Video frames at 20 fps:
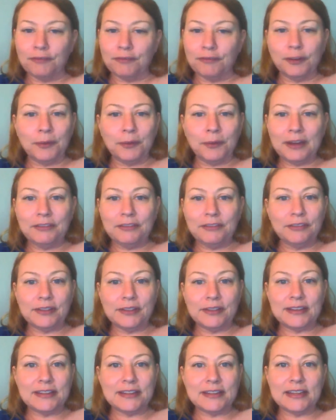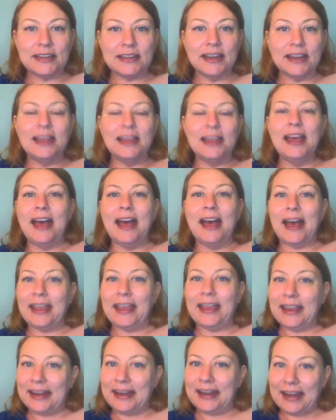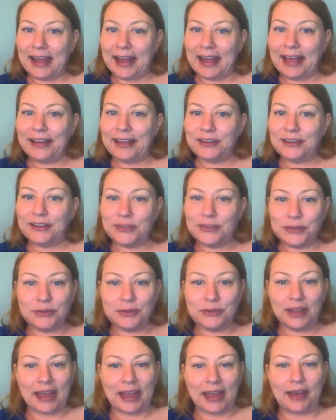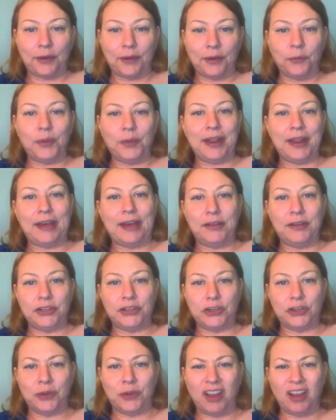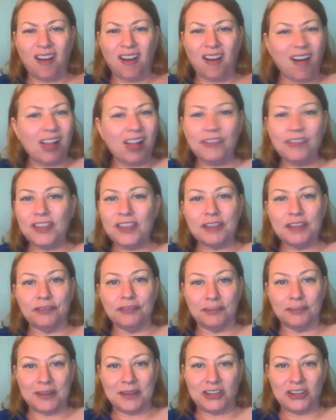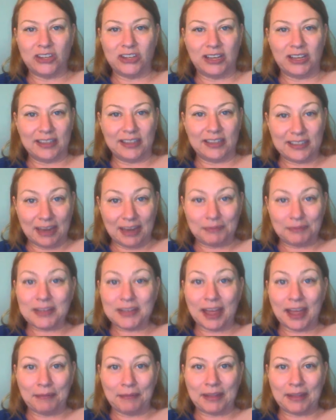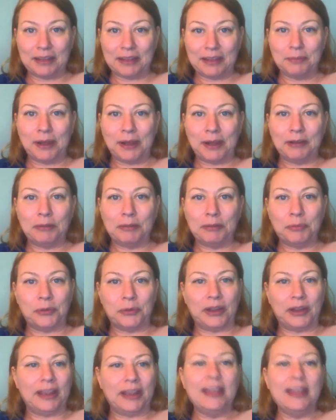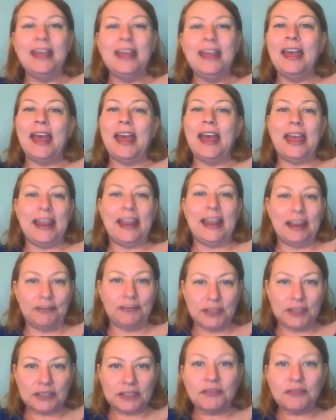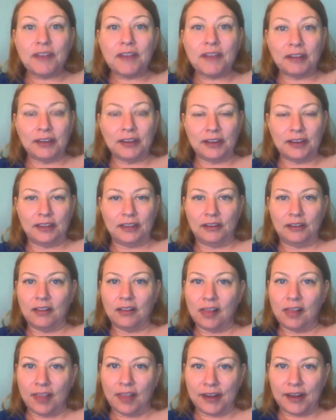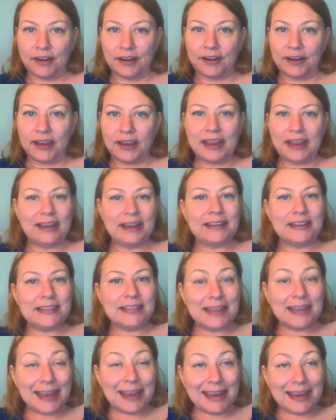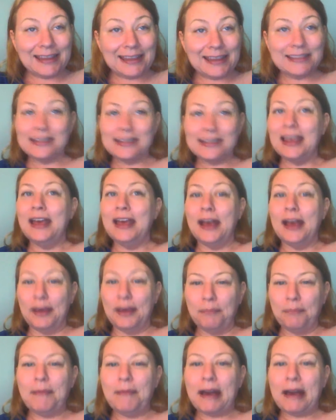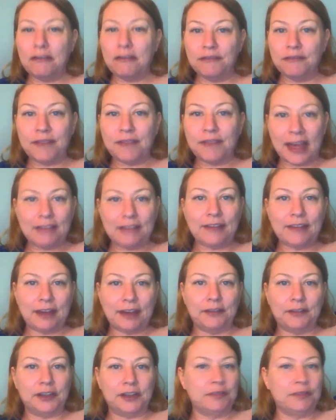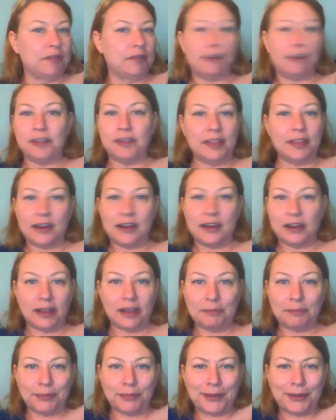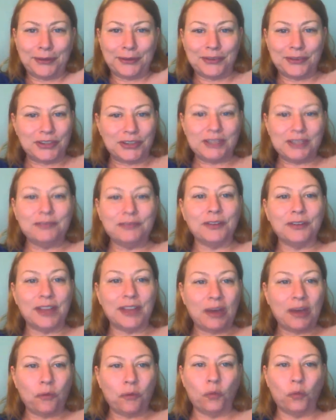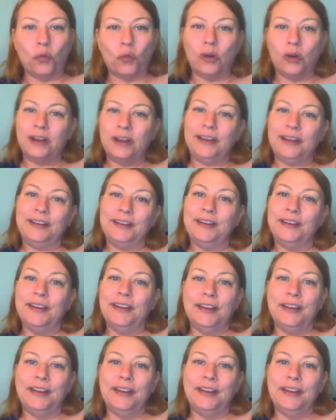For whatever reason, I cannot do that without showing all of the information at the same time on the PowerPoint, and I've just found it a little cluttered, and it takes about 5 hours for everything to upload just for that one